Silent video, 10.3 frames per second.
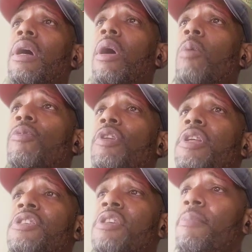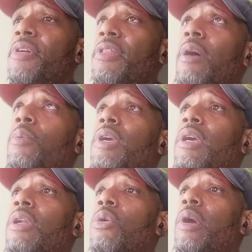Hopefully it's something that we
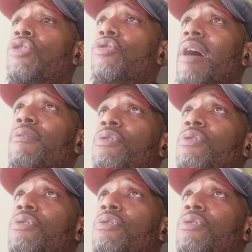can quick travel